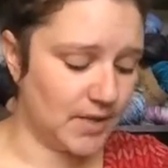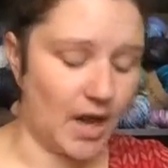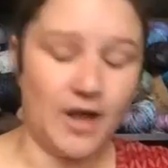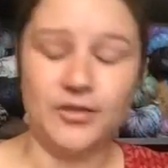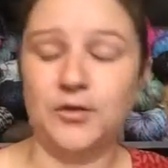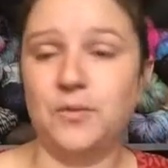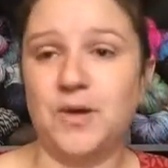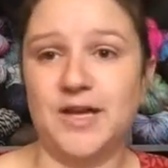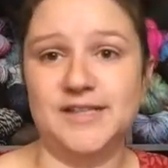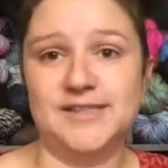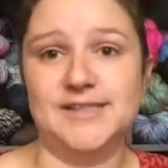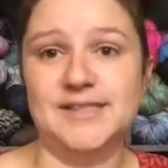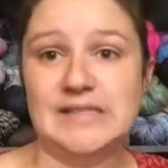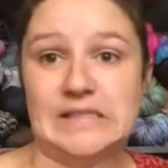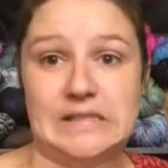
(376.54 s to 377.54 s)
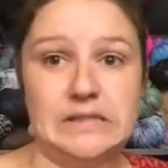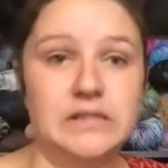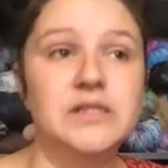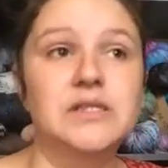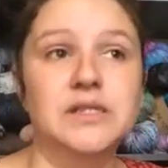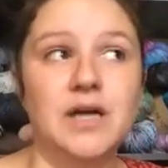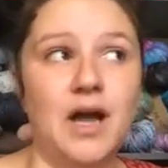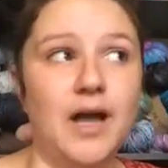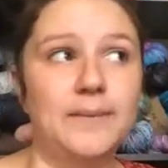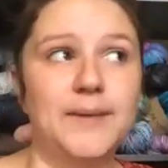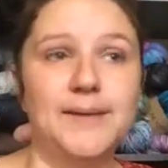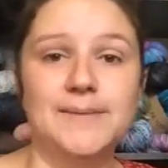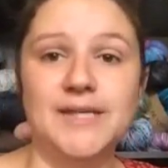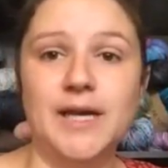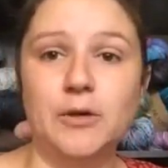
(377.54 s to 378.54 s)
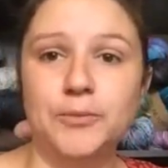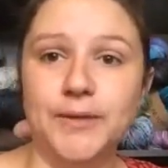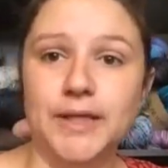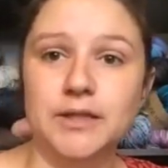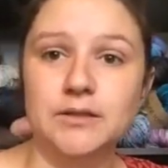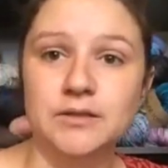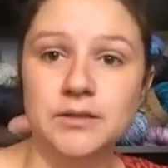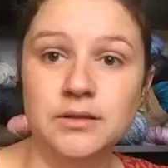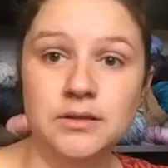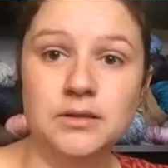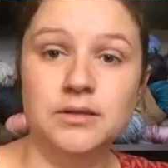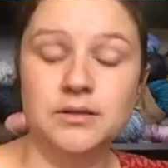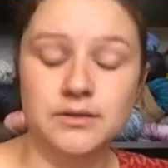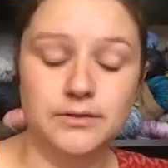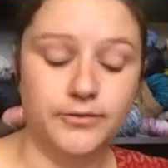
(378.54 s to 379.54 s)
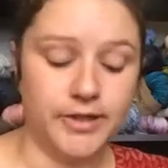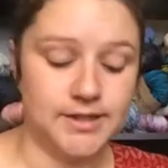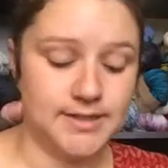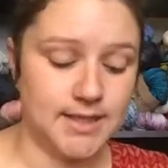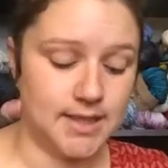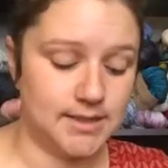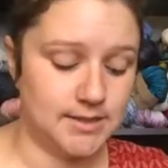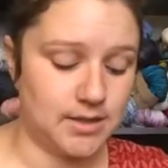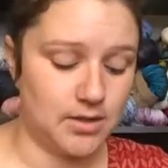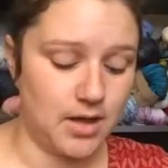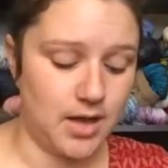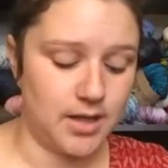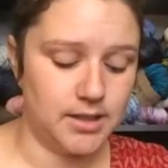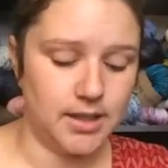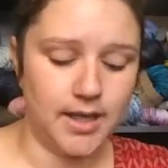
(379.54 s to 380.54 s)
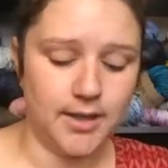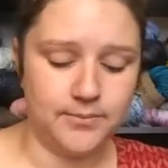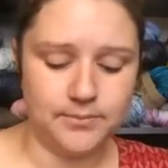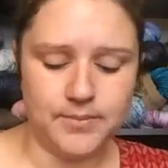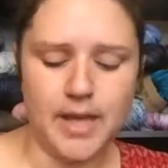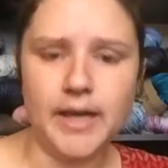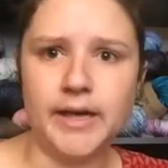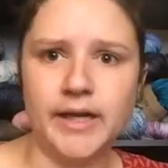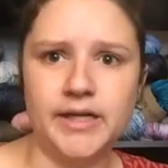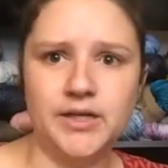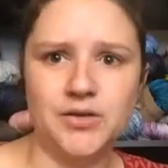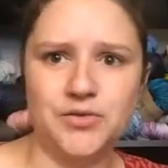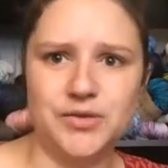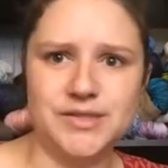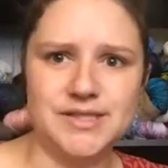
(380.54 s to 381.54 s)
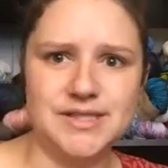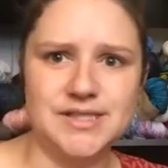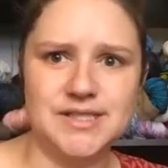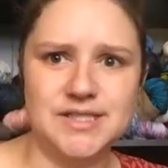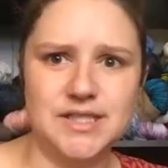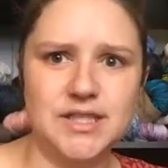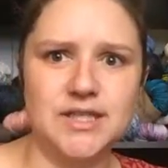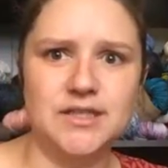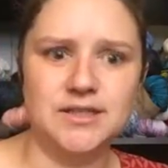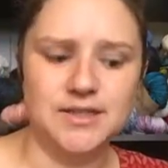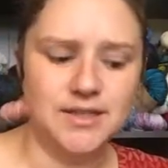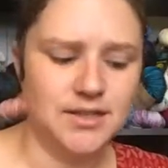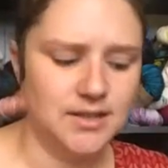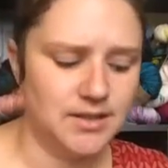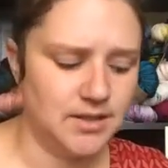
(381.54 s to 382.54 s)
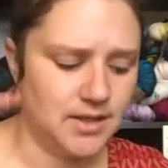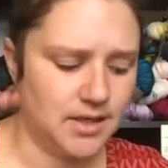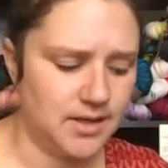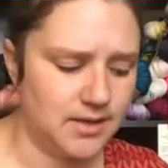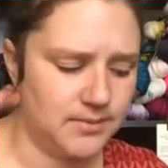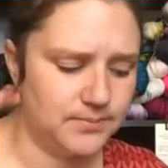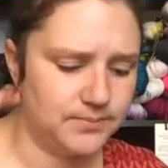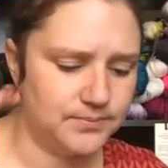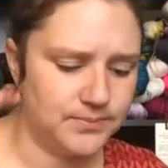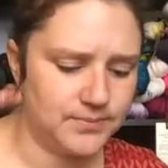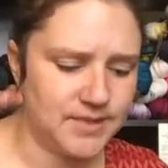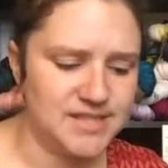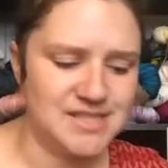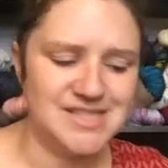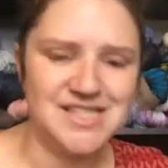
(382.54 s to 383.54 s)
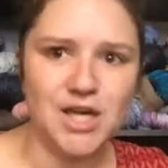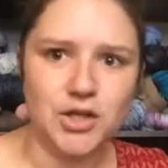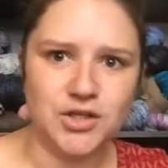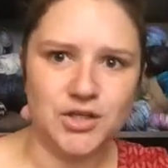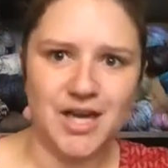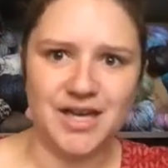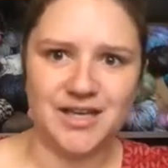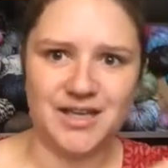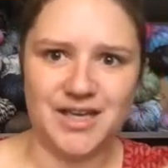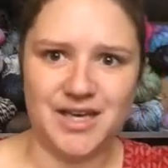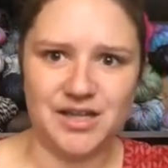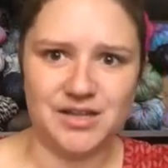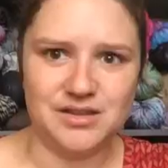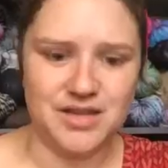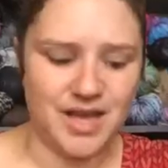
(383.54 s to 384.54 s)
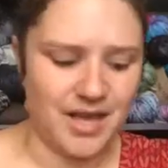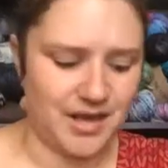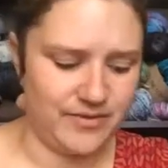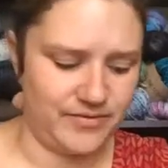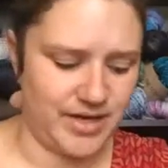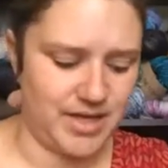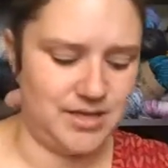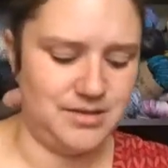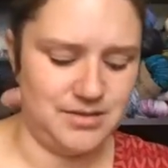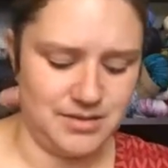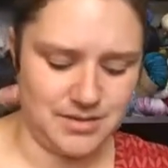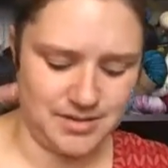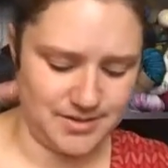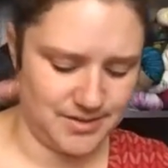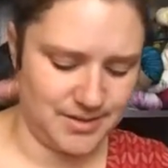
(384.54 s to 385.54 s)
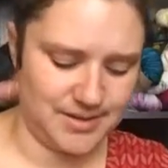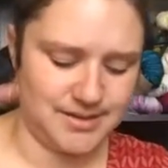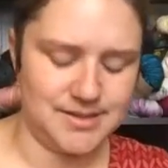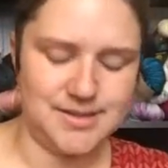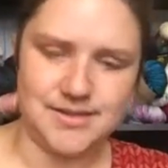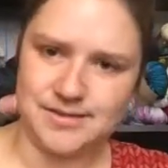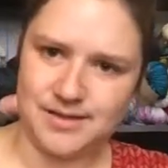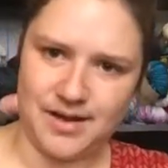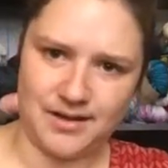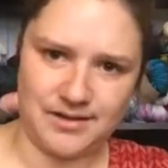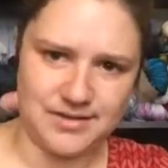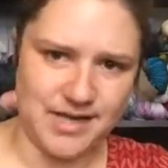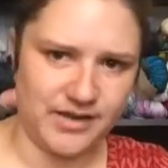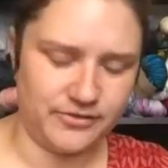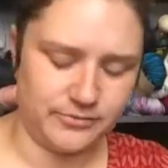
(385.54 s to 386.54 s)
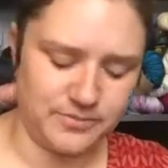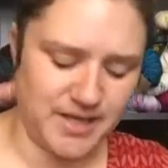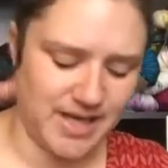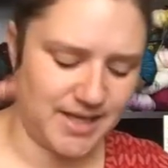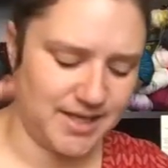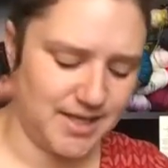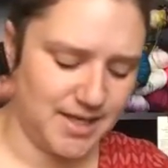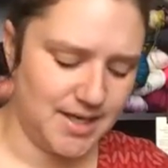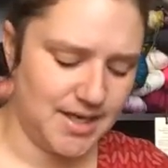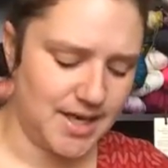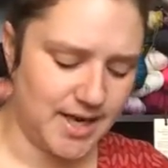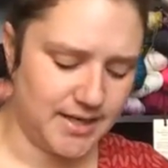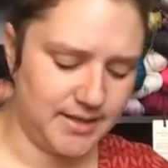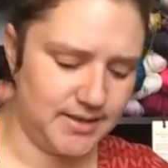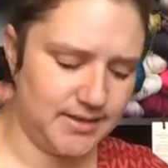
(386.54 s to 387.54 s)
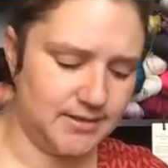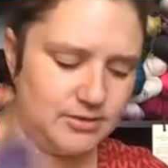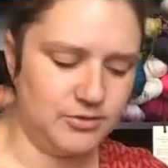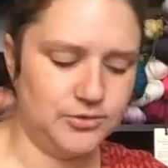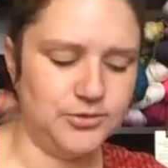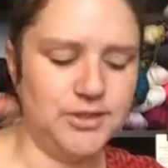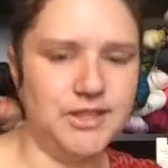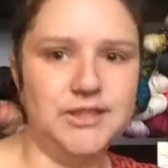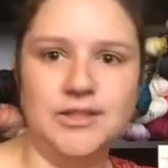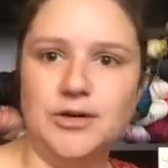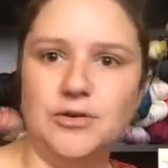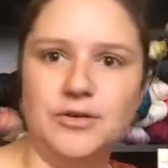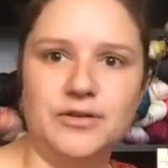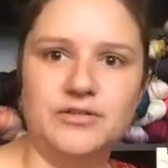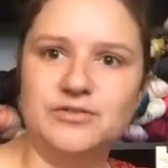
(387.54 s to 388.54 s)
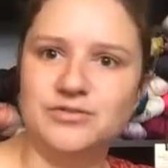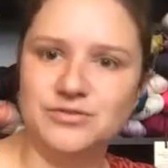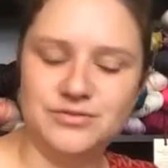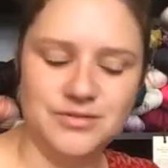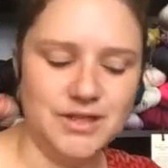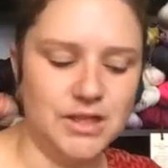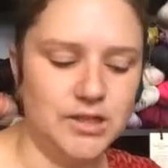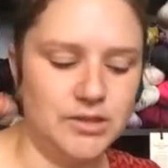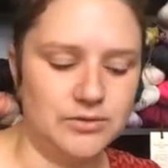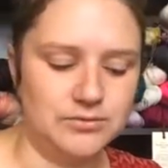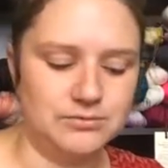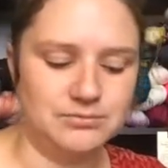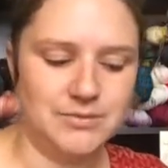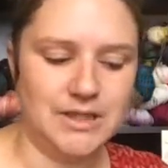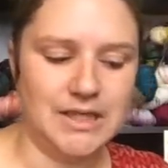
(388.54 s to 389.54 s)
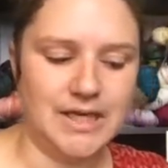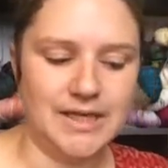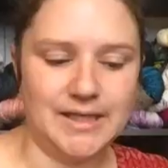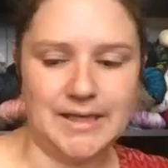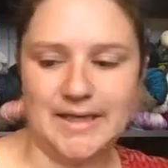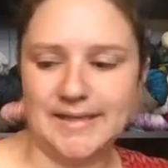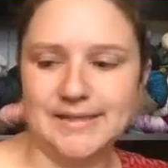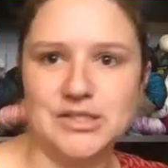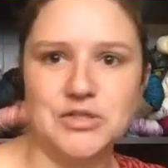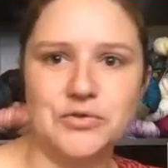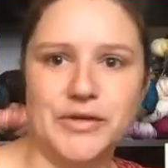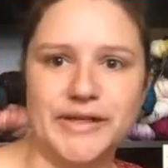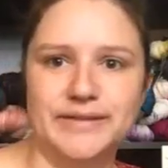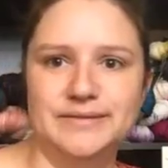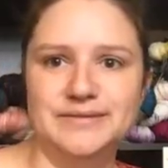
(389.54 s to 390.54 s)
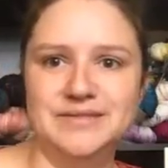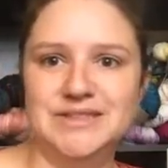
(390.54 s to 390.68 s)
Otherwise, I may be helping fix things a lot, and I know it's easier because until you kind of get the hang of it, it's kind of tough, but I only know of, you kind of got to do it